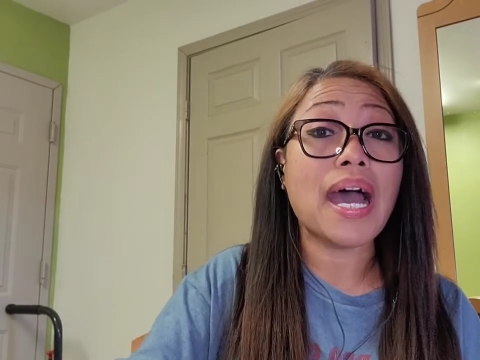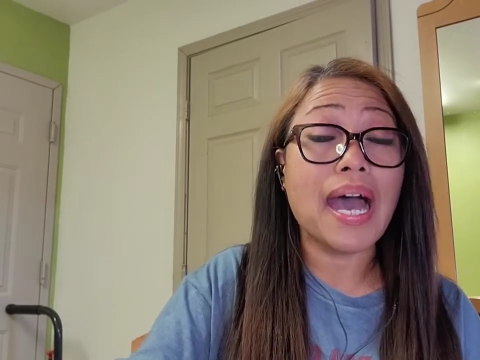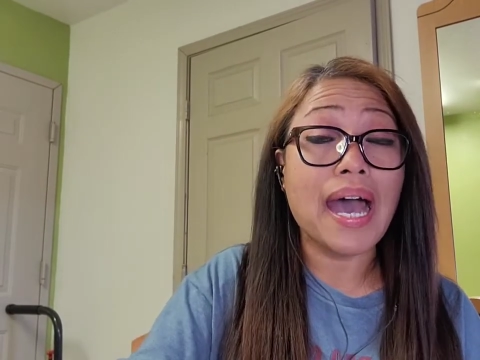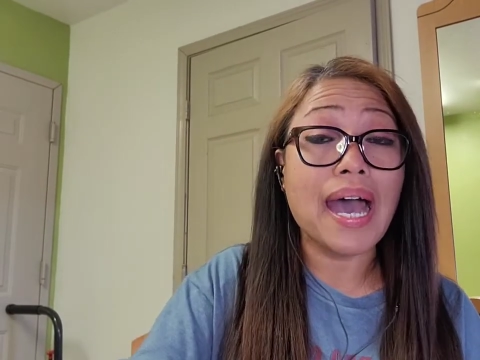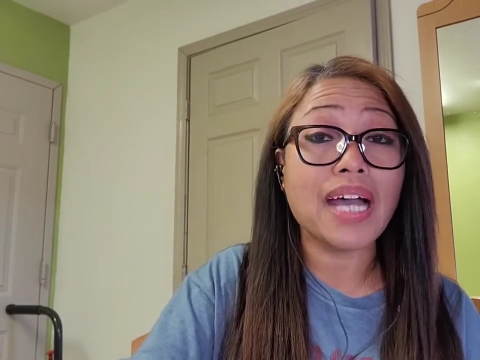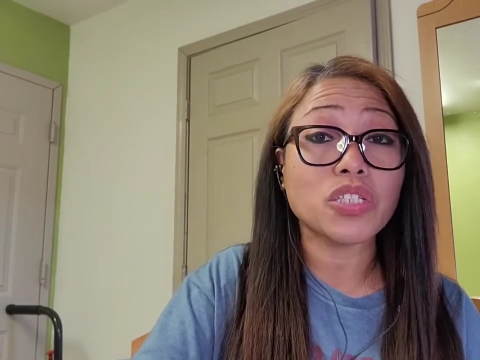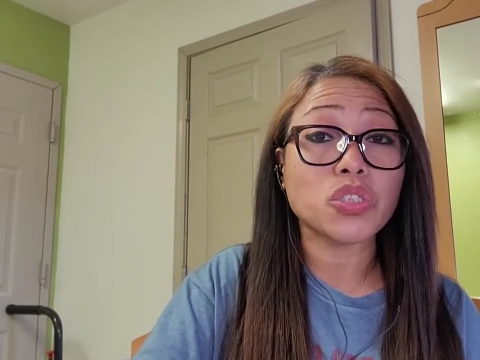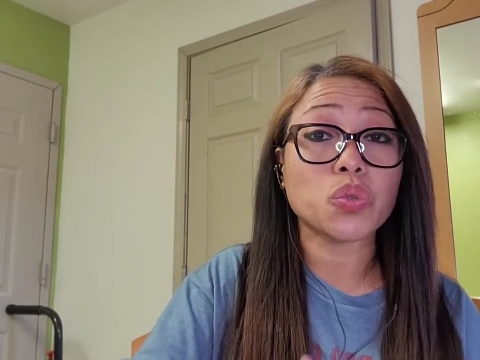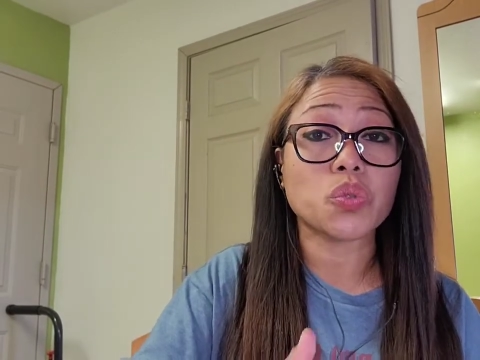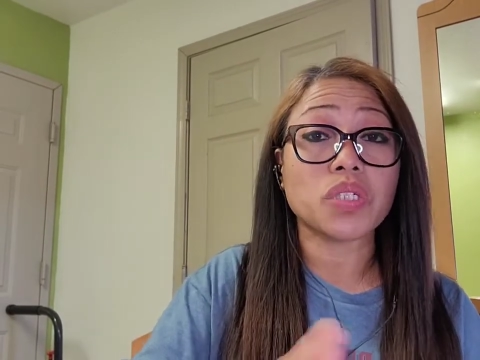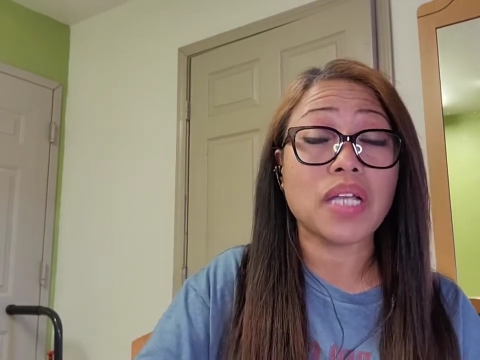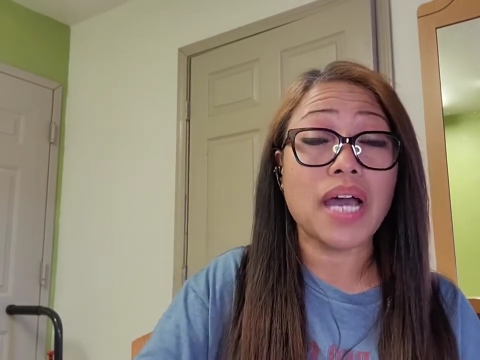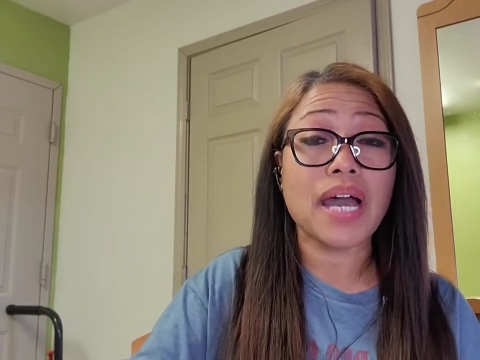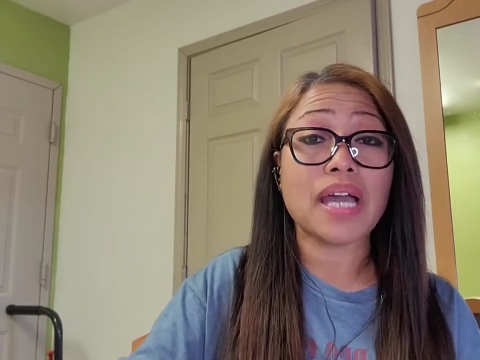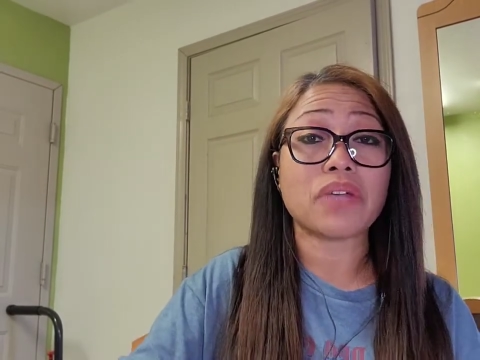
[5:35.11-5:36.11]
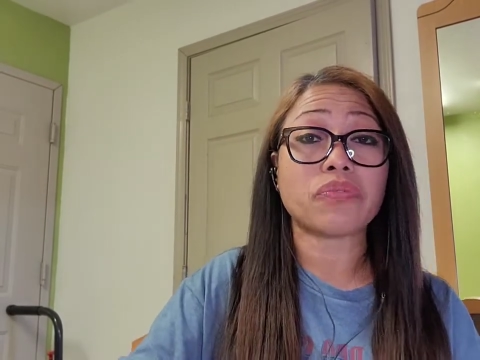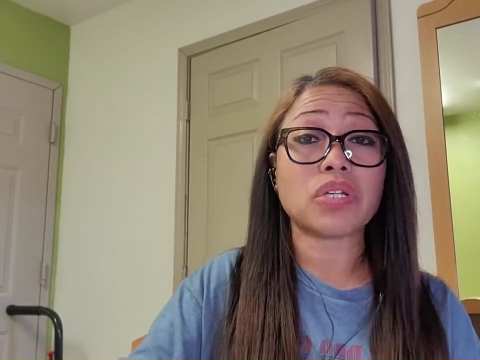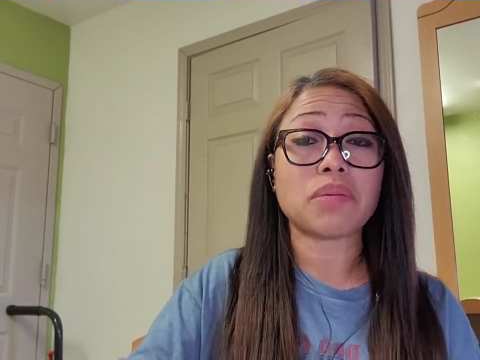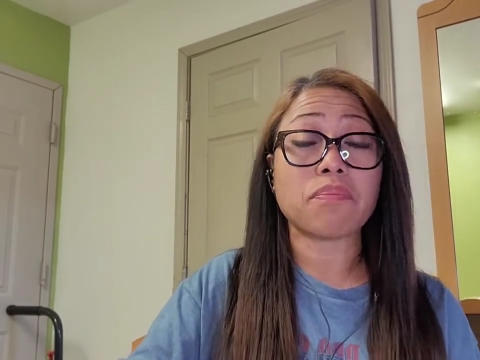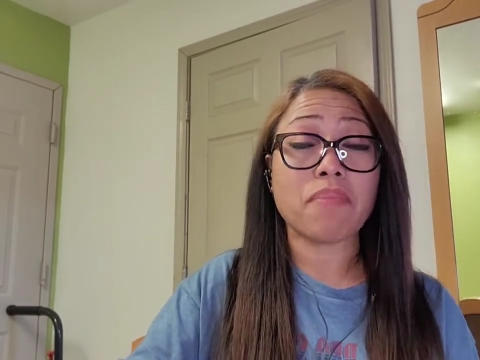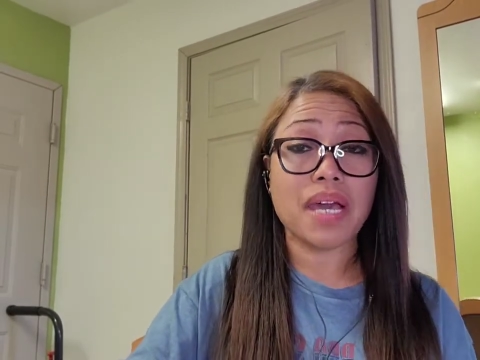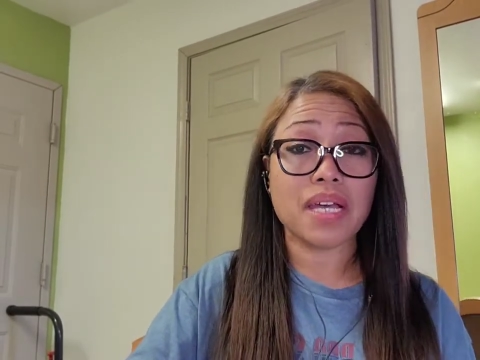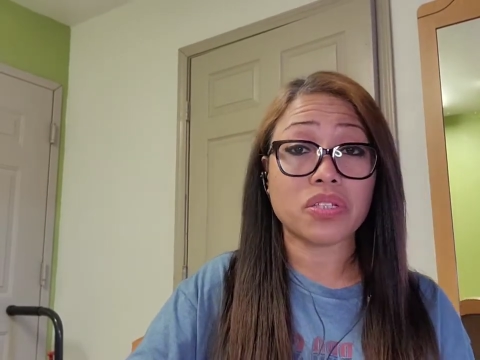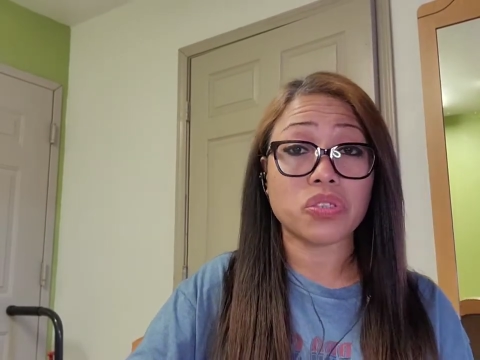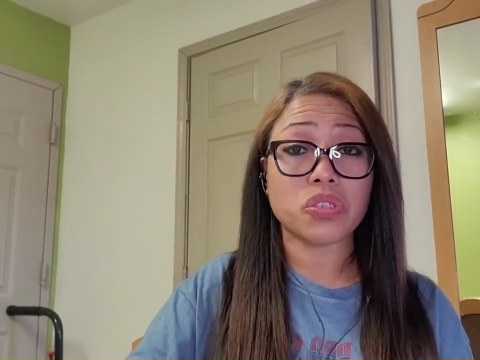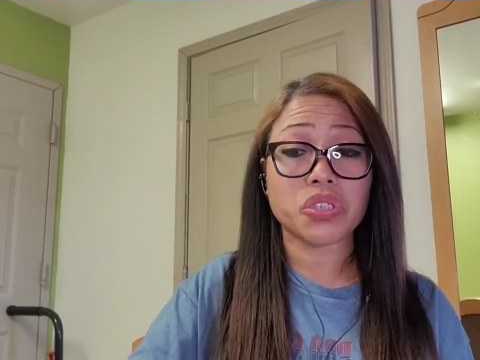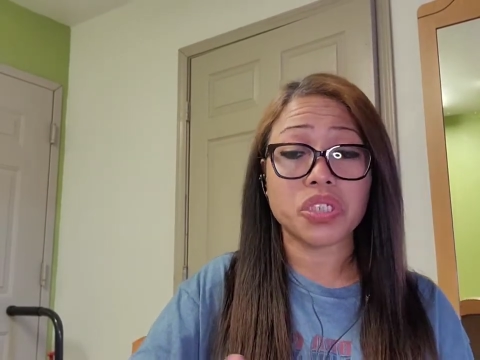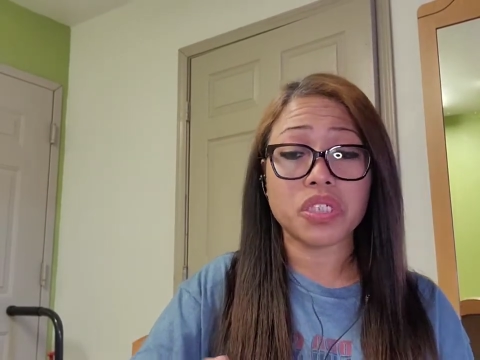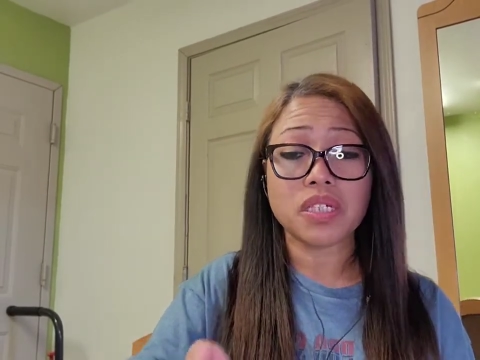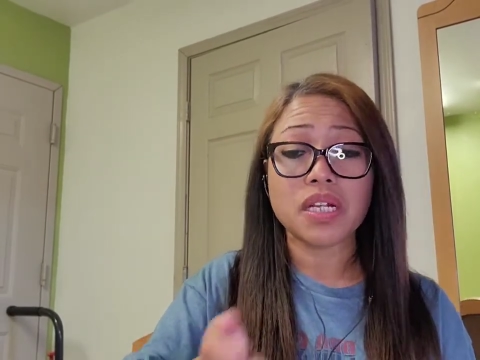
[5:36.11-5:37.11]
actual hiring
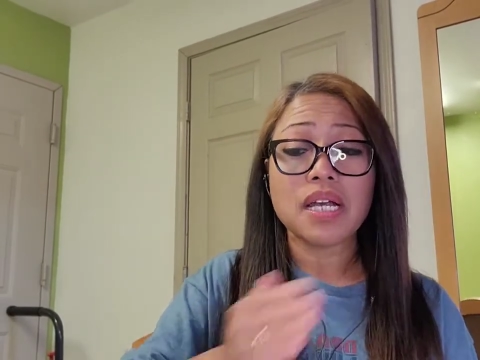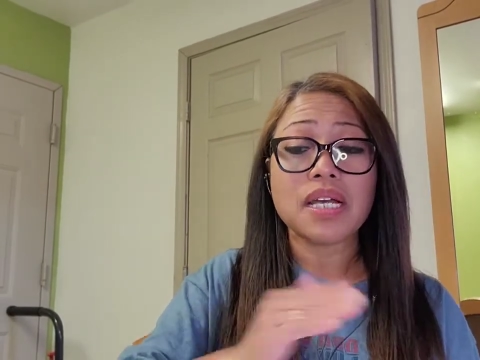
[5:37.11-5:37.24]
manager,